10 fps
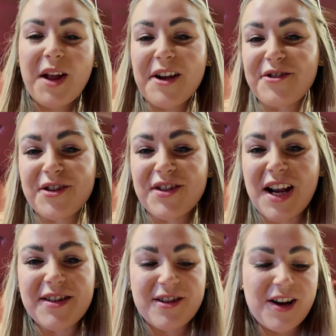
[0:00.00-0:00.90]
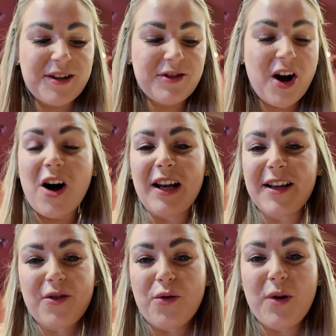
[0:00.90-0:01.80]
it just tastes like garlic
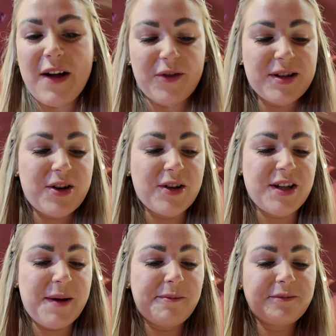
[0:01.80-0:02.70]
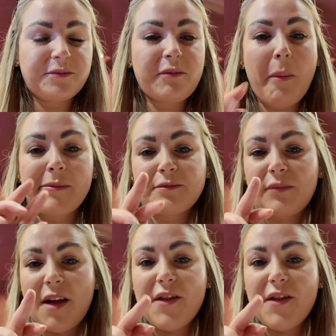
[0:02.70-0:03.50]
or whatever it's cooked in. And